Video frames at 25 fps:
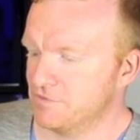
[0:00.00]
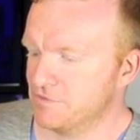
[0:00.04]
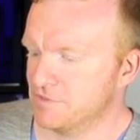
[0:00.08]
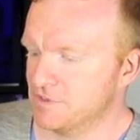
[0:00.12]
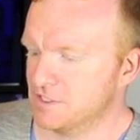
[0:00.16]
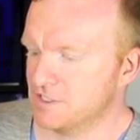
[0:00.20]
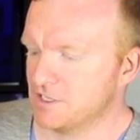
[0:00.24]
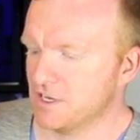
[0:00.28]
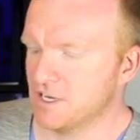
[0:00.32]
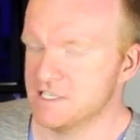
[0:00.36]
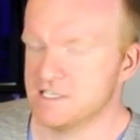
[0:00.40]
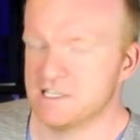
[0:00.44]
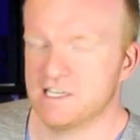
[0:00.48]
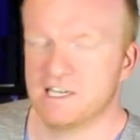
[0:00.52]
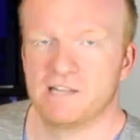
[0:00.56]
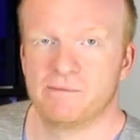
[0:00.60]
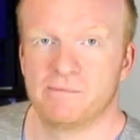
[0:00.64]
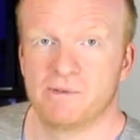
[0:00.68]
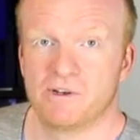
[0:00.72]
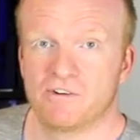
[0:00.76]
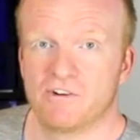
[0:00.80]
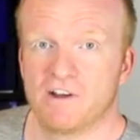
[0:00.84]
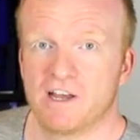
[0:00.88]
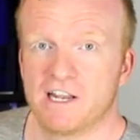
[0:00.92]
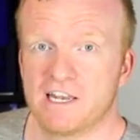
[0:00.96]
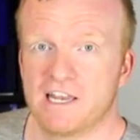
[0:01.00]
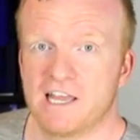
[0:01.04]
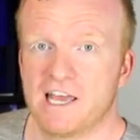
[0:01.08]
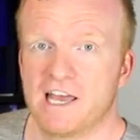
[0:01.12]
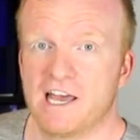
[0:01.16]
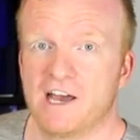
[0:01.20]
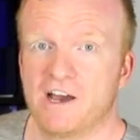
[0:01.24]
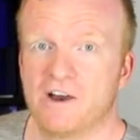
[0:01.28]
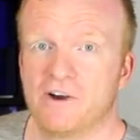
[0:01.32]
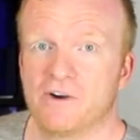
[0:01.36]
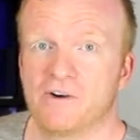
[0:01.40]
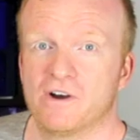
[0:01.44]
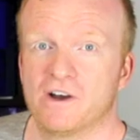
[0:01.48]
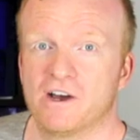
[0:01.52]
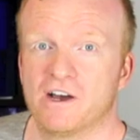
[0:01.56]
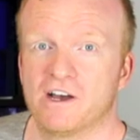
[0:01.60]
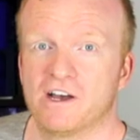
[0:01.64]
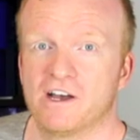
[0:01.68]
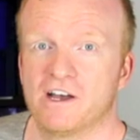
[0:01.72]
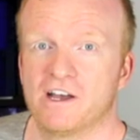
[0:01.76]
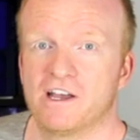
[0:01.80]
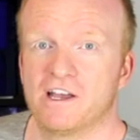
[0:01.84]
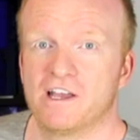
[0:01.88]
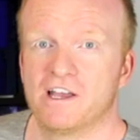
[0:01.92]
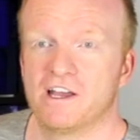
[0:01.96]
Sky's the limit right now.
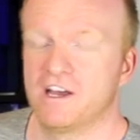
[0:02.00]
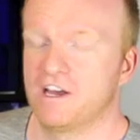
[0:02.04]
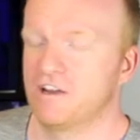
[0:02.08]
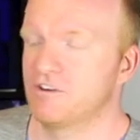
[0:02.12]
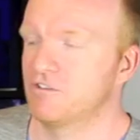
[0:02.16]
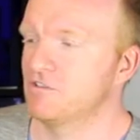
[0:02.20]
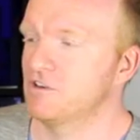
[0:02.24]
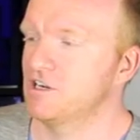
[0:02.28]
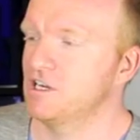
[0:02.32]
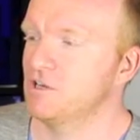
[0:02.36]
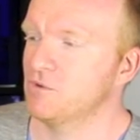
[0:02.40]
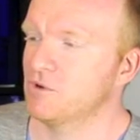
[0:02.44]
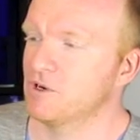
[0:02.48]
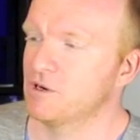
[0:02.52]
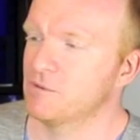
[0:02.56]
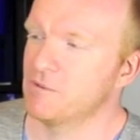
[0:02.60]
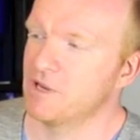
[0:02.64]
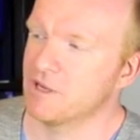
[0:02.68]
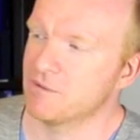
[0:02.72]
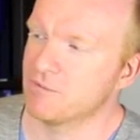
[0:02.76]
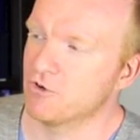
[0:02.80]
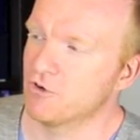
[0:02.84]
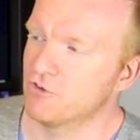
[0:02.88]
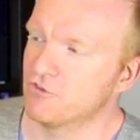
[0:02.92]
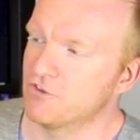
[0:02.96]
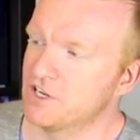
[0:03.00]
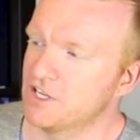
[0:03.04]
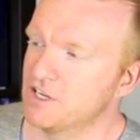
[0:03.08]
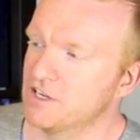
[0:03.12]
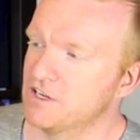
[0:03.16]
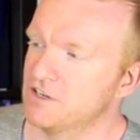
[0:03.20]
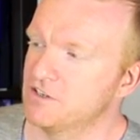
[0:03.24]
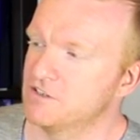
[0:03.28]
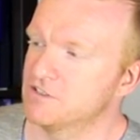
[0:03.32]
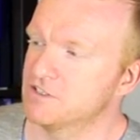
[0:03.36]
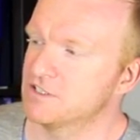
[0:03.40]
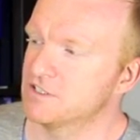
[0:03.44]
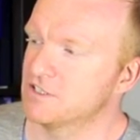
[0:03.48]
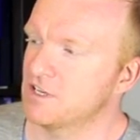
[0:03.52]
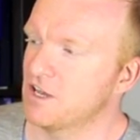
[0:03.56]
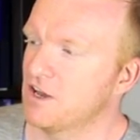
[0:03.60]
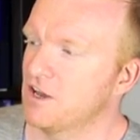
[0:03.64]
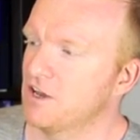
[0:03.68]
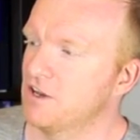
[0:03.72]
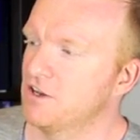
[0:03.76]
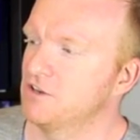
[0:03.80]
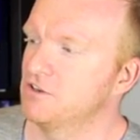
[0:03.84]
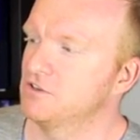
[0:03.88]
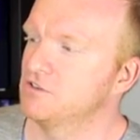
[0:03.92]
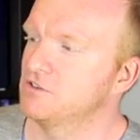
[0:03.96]
I really want to make more videos,
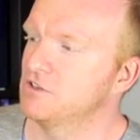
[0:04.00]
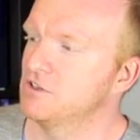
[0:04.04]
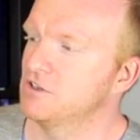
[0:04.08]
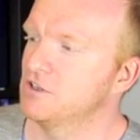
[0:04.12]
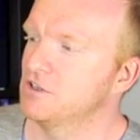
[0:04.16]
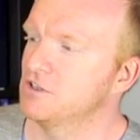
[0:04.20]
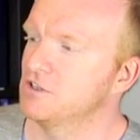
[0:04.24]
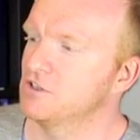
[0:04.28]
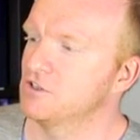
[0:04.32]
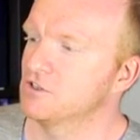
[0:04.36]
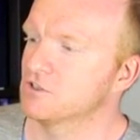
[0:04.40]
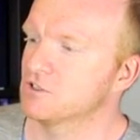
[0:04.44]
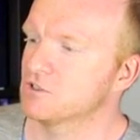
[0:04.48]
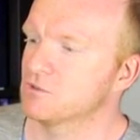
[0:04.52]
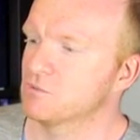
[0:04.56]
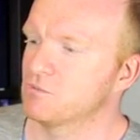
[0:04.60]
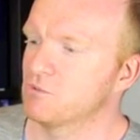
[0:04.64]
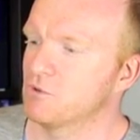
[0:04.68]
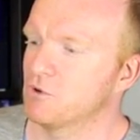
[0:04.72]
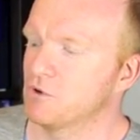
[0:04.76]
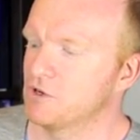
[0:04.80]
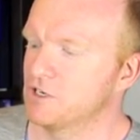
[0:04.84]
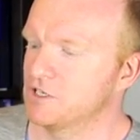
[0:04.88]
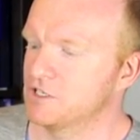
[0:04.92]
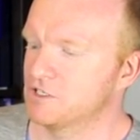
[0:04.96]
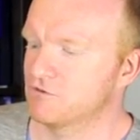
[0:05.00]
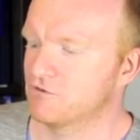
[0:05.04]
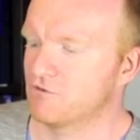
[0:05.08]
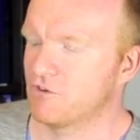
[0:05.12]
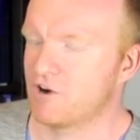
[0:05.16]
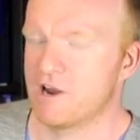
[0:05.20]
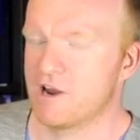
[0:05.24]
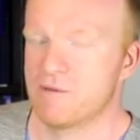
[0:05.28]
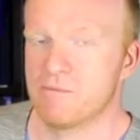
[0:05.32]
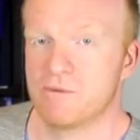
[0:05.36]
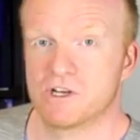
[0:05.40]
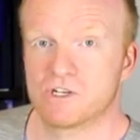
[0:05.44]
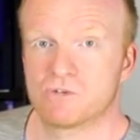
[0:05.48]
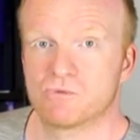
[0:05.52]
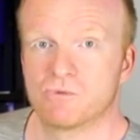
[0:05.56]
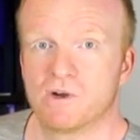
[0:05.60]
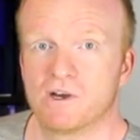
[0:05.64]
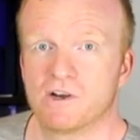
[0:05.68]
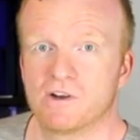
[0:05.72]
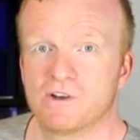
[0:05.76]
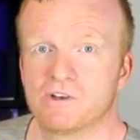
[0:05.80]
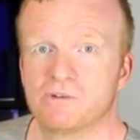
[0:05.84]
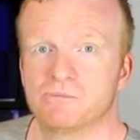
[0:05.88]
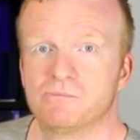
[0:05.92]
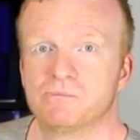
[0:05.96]
so your support is very much
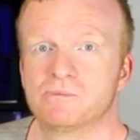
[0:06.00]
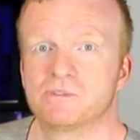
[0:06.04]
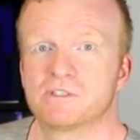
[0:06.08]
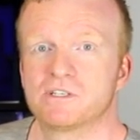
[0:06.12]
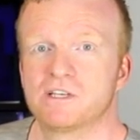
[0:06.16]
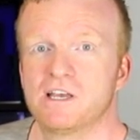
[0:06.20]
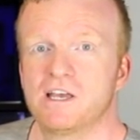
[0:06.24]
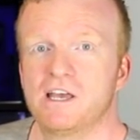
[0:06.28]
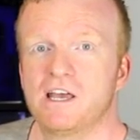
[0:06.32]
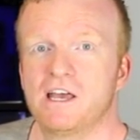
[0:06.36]
welcomed